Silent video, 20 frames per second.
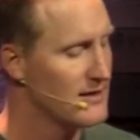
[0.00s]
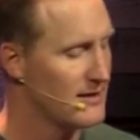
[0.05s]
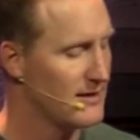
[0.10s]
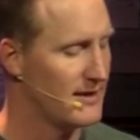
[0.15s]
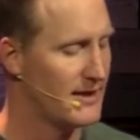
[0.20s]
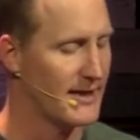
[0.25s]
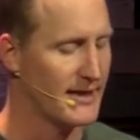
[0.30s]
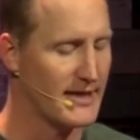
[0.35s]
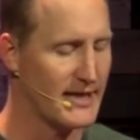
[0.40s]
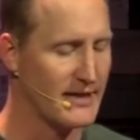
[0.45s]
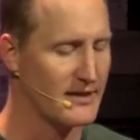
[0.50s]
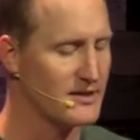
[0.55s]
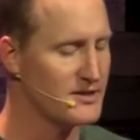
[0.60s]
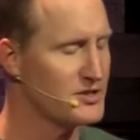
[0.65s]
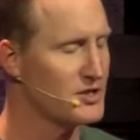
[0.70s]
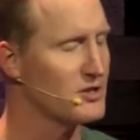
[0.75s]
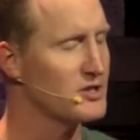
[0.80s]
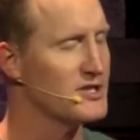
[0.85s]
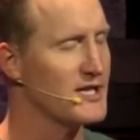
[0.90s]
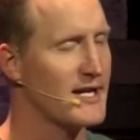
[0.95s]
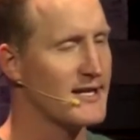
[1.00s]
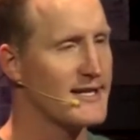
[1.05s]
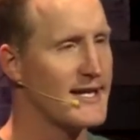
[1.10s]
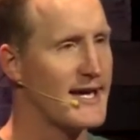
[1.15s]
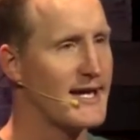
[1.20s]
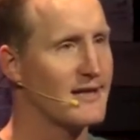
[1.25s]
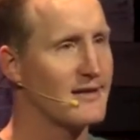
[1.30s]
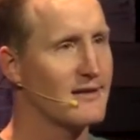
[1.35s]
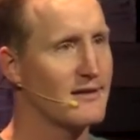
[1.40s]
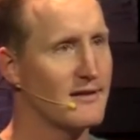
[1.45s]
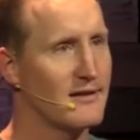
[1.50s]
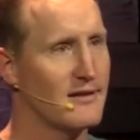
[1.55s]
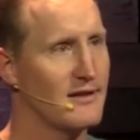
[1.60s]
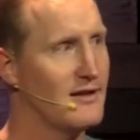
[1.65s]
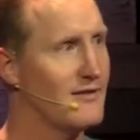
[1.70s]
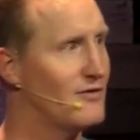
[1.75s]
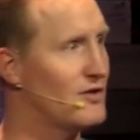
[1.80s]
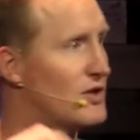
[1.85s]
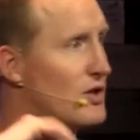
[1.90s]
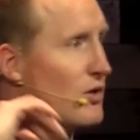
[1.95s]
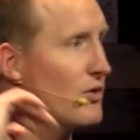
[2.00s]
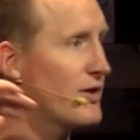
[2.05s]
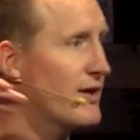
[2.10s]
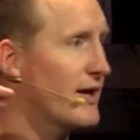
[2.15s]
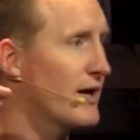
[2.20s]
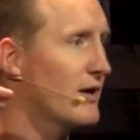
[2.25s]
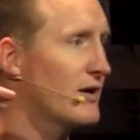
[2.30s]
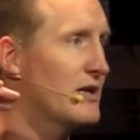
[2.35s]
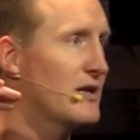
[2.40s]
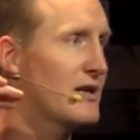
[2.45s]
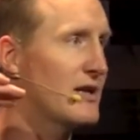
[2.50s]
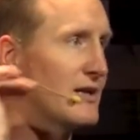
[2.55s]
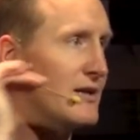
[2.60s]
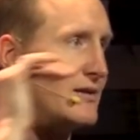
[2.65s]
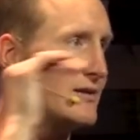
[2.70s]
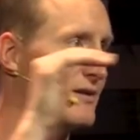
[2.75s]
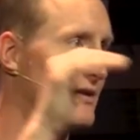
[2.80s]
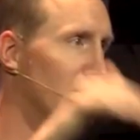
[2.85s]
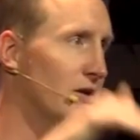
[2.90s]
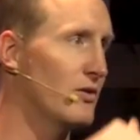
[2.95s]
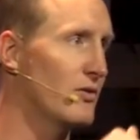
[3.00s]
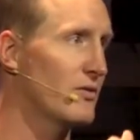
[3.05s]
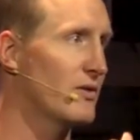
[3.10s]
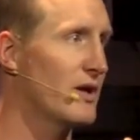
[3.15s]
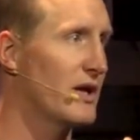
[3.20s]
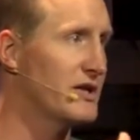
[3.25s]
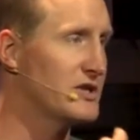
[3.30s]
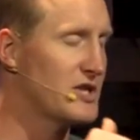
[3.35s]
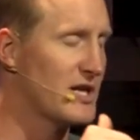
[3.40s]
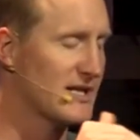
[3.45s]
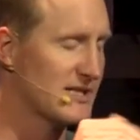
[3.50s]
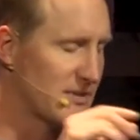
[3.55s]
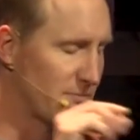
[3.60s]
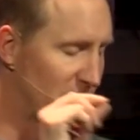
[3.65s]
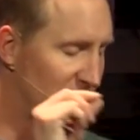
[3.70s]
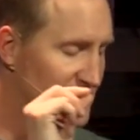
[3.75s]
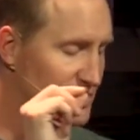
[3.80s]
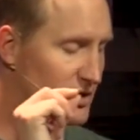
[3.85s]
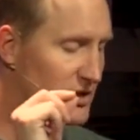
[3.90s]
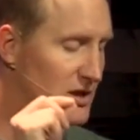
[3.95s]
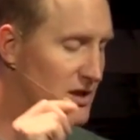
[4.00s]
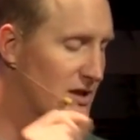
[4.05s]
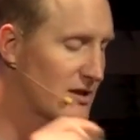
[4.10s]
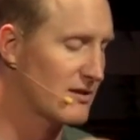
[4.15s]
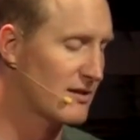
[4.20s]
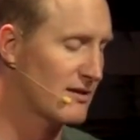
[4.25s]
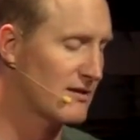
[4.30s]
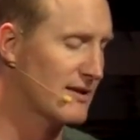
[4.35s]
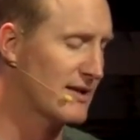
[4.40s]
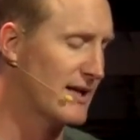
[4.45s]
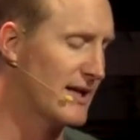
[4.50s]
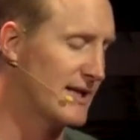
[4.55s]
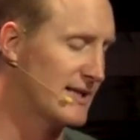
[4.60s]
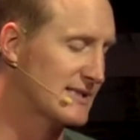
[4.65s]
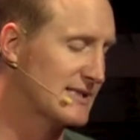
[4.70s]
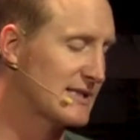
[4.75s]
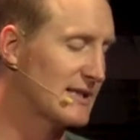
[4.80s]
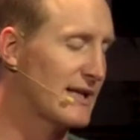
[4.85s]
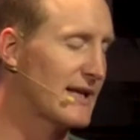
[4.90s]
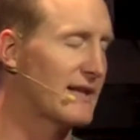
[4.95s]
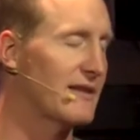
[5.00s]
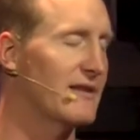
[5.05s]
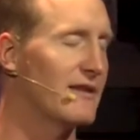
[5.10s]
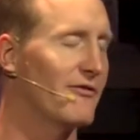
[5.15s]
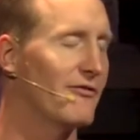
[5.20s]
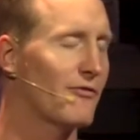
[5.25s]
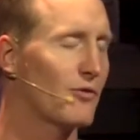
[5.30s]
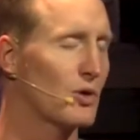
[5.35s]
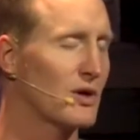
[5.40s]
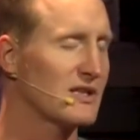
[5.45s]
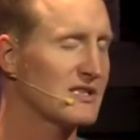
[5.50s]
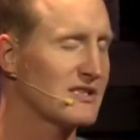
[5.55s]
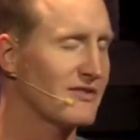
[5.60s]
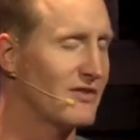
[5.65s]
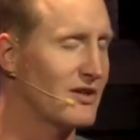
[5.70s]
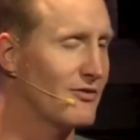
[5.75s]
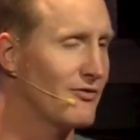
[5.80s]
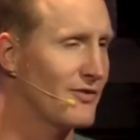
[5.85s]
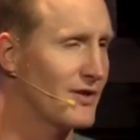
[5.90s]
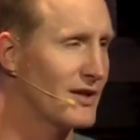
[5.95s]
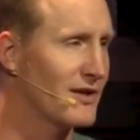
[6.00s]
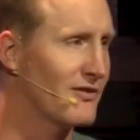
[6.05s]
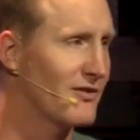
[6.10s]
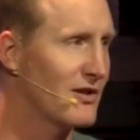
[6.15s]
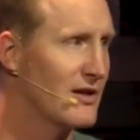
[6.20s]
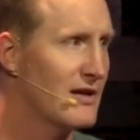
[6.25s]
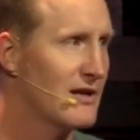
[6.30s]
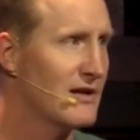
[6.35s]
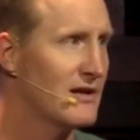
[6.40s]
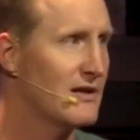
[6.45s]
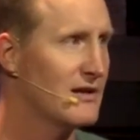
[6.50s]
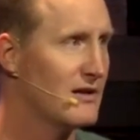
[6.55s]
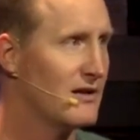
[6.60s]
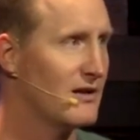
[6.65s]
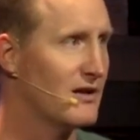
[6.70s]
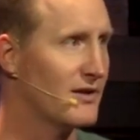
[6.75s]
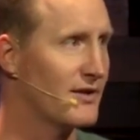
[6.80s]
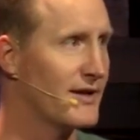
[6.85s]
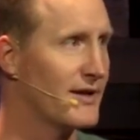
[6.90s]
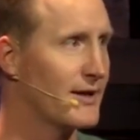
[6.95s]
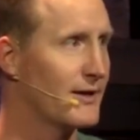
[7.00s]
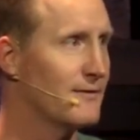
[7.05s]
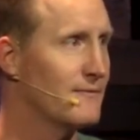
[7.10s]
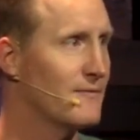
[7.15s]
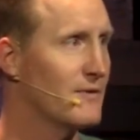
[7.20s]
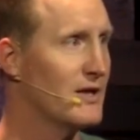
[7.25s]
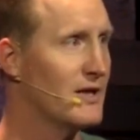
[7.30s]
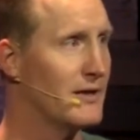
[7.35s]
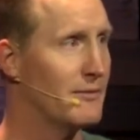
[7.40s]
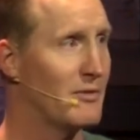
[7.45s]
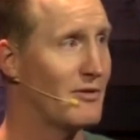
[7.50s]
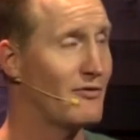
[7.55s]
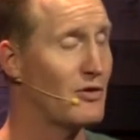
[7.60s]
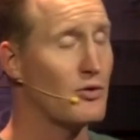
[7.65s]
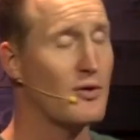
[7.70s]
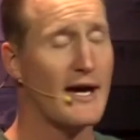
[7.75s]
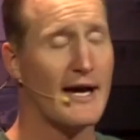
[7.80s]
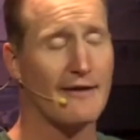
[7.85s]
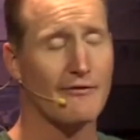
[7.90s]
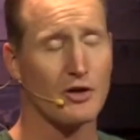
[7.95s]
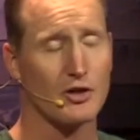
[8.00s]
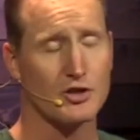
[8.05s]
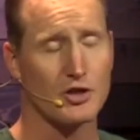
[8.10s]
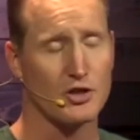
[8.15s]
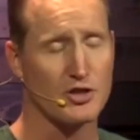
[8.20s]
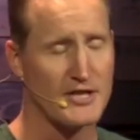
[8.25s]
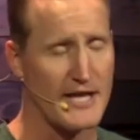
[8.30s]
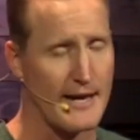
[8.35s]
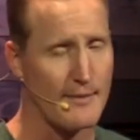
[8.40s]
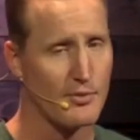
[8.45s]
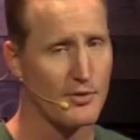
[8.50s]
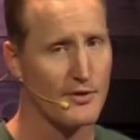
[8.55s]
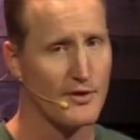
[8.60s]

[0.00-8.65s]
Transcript: canionschurch.net. If you go there, you can adjust and make sure that you select the ForLCV fund on there. If you have our church app,